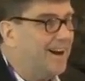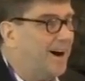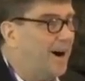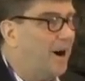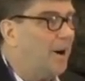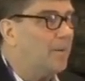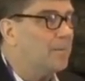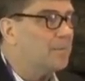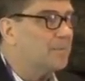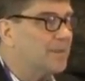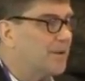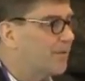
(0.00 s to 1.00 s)
Uh,
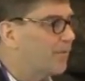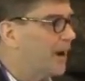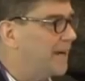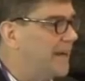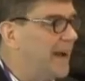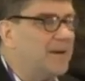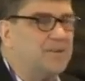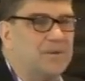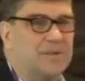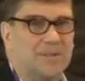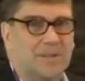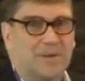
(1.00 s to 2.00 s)
right now you
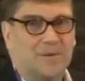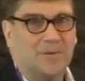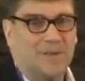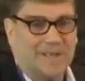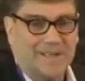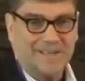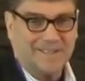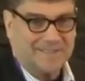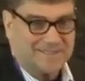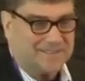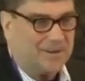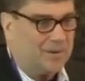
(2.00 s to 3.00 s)
can literally,
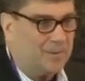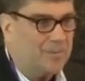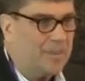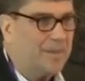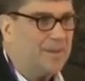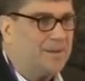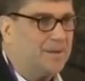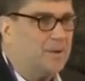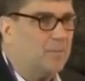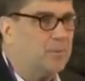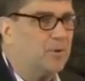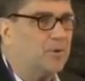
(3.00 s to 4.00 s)
it's all, you
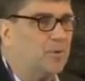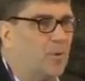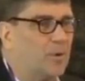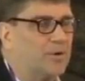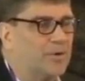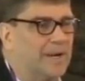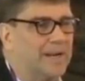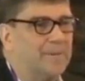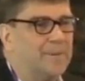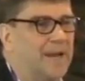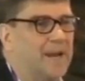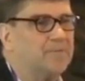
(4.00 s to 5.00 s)
know, put an order in.
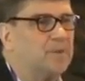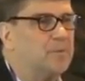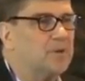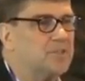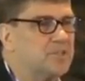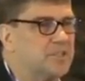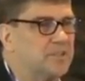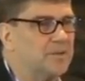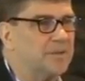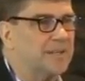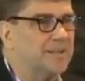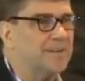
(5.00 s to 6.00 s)
I mean, half the books you see
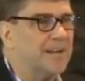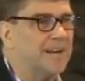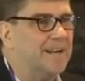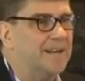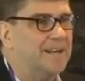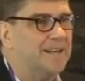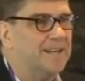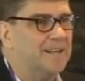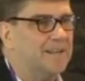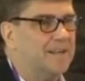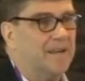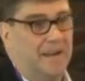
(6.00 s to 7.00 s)
on the internet,
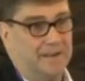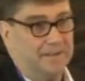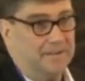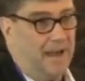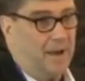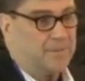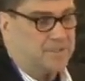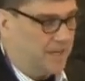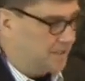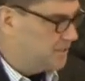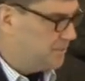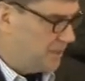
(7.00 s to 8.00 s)
and
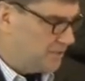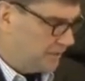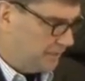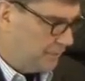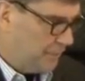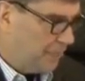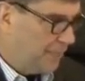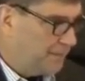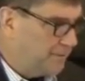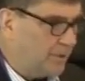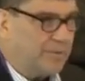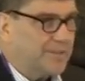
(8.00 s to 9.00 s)
Amazon especially,
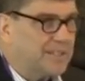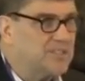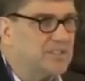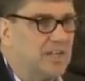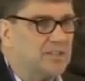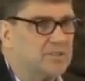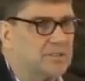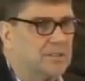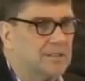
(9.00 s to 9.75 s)
don't even exist.